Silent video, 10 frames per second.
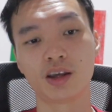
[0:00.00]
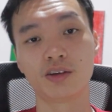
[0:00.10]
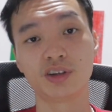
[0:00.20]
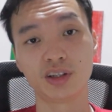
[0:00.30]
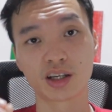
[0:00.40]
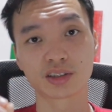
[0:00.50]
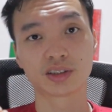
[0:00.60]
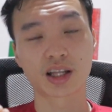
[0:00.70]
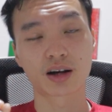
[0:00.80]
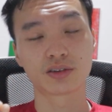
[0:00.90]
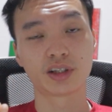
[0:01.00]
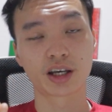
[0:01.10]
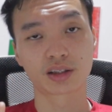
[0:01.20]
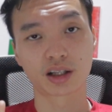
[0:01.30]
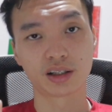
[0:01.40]
if he nails down
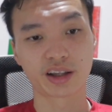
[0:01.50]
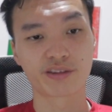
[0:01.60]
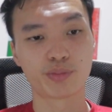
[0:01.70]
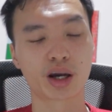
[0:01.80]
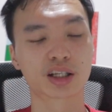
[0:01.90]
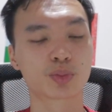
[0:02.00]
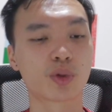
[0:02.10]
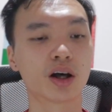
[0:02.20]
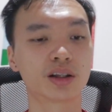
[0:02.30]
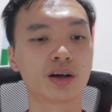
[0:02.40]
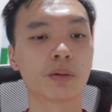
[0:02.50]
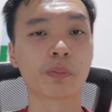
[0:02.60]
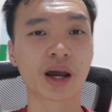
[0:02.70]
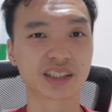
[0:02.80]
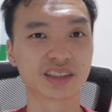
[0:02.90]
that left back spot,
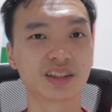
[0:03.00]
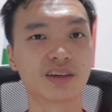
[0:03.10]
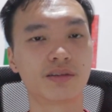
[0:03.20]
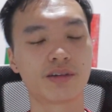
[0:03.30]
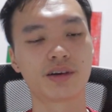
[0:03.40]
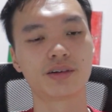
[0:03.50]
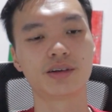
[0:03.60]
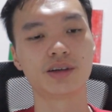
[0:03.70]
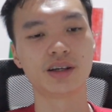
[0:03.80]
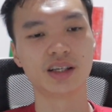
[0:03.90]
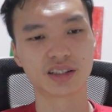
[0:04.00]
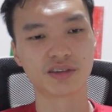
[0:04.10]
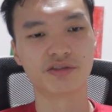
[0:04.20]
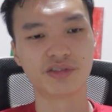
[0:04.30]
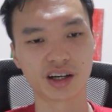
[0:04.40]
Maatsen is
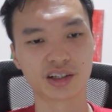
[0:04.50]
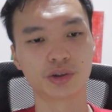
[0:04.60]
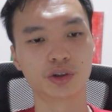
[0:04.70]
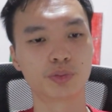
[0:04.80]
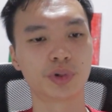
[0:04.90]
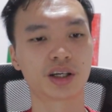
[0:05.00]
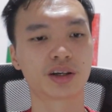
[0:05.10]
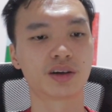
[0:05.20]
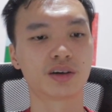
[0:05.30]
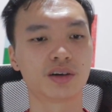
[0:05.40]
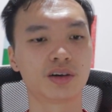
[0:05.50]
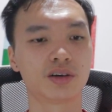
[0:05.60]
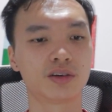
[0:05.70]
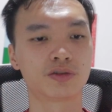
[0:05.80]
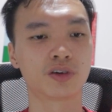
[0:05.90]
a very good pick
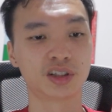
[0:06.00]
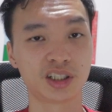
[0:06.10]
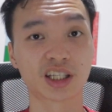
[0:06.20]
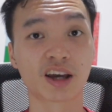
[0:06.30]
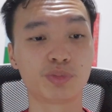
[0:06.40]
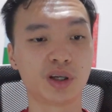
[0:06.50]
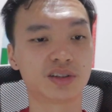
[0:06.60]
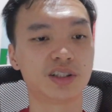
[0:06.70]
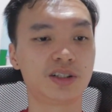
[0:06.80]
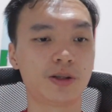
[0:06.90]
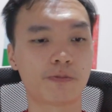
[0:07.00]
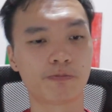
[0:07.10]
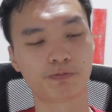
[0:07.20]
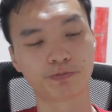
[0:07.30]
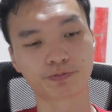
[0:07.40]
for this FPL season.
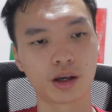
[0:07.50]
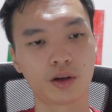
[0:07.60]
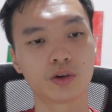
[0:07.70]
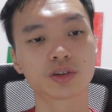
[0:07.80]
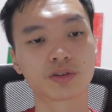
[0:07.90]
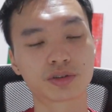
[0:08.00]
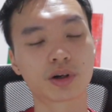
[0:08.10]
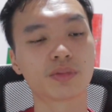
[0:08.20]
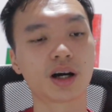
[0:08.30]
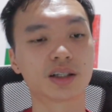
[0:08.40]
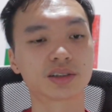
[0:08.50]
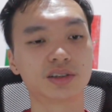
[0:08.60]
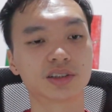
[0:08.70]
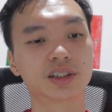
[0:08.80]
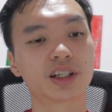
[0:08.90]
And also from
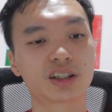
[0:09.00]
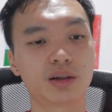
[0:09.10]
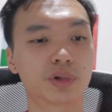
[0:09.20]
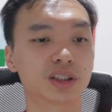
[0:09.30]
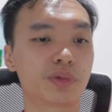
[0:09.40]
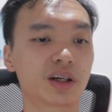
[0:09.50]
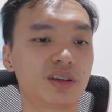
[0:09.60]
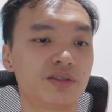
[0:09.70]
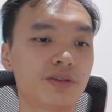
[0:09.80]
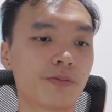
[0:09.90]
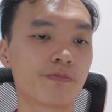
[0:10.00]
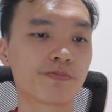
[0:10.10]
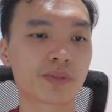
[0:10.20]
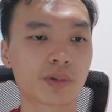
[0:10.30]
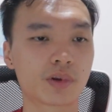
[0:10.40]
Arsenal's attacking perspective,
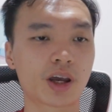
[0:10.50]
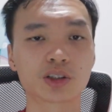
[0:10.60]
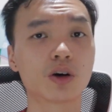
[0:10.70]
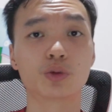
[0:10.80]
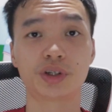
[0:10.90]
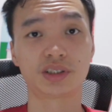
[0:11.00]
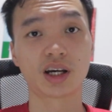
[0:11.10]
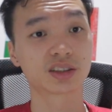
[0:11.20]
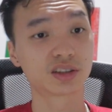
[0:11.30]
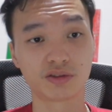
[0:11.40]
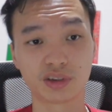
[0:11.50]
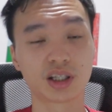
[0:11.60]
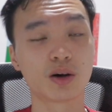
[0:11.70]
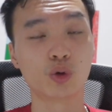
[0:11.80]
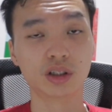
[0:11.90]
as always, Aston
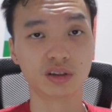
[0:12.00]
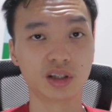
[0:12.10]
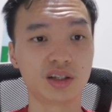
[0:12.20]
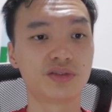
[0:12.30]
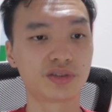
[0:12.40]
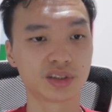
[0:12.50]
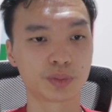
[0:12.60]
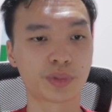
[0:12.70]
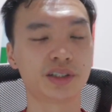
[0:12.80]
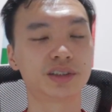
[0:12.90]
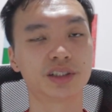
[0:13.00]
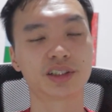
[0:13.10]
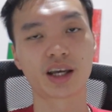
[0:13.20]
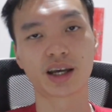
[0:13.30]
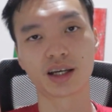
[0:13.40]
Villa will leave
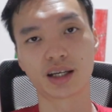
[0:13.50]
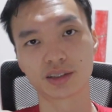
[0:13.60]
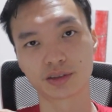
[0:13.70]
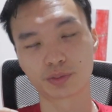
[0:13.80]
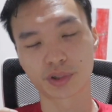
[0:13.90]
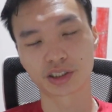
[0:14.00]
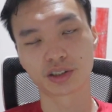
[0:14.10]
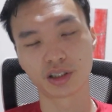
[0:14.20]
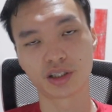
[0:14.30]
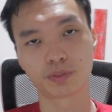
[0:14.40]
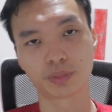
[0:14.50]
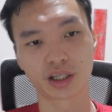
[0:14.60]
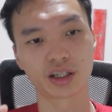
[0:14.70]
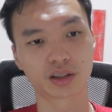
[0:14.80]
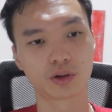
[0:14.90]
spaces, especially
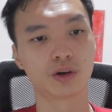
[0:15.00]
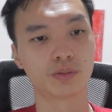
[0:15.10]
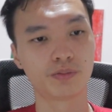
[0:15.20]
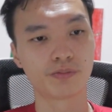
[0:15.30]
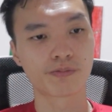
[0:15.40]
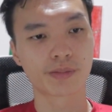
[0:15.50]
playing at home.